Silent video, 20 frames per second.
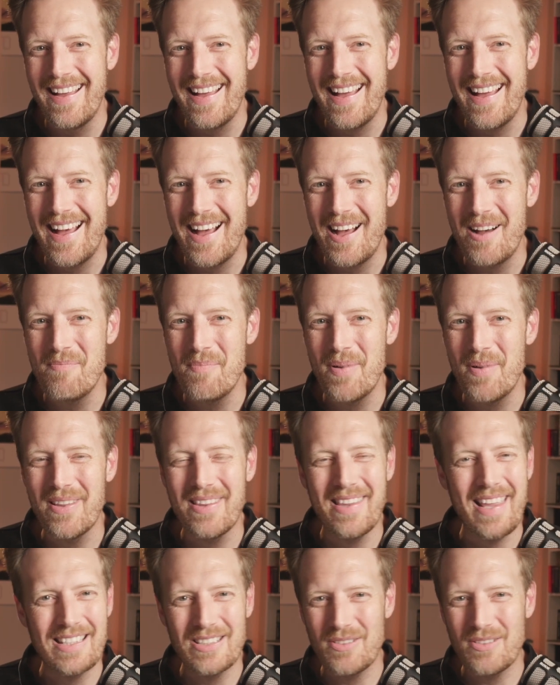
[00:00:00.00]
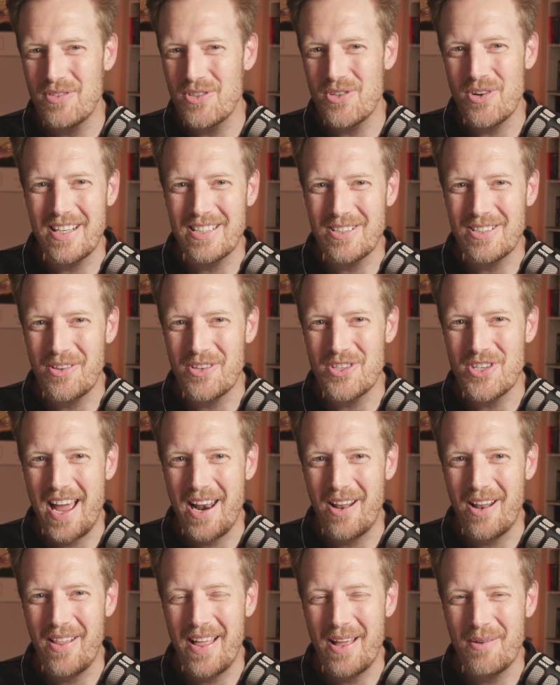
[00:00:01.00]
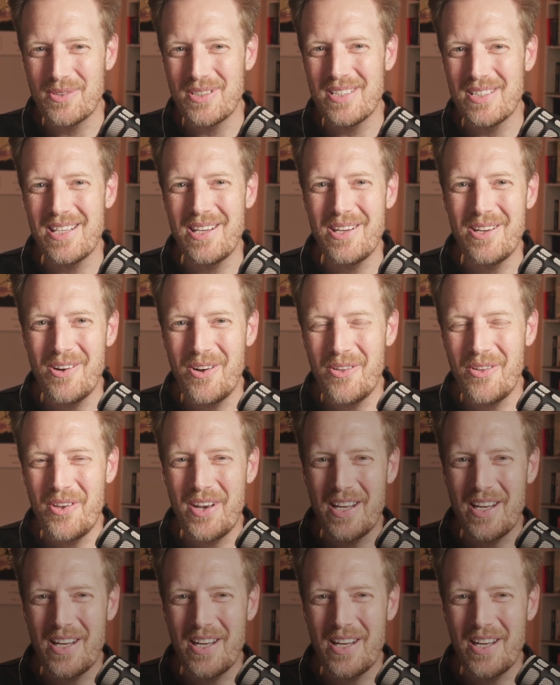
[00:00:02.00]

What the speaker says: But thanks for joining us on the channel, and we'll see you on the next